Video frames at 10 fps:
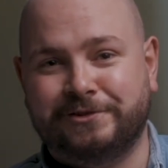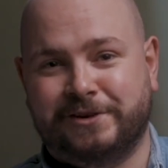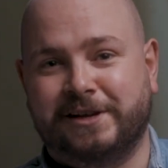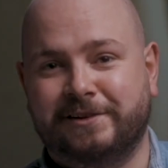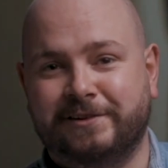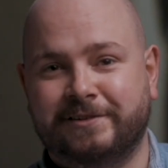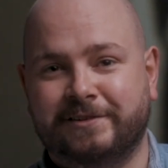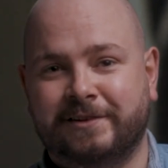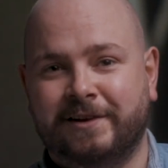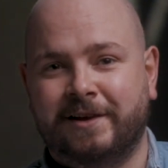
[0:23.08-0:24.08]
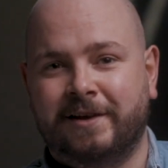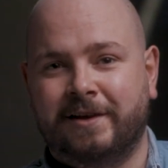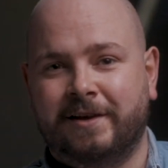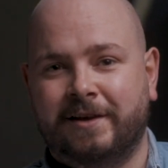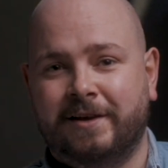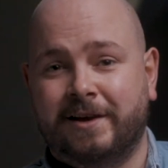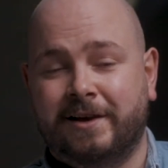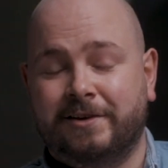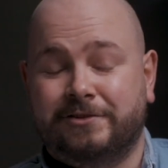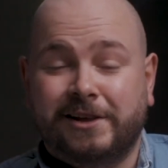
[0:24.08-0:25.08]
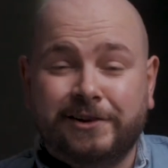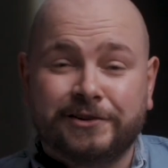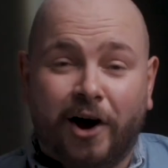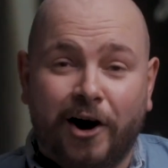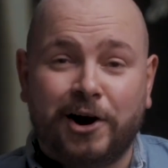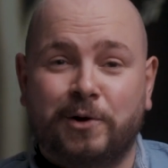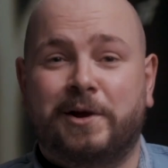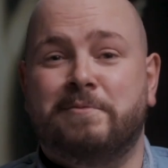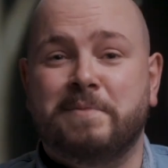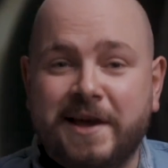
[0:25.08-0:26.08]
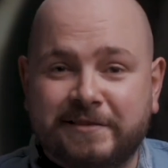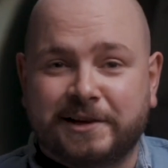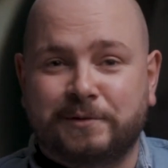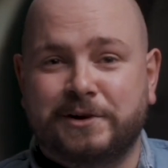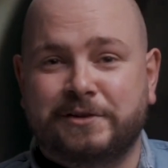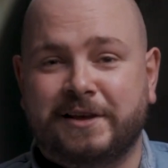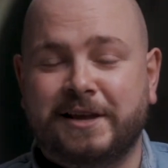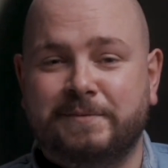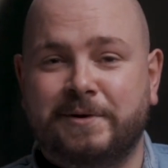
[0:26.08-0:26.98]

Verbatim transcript: the trailers. Trailers are quite amazing when you think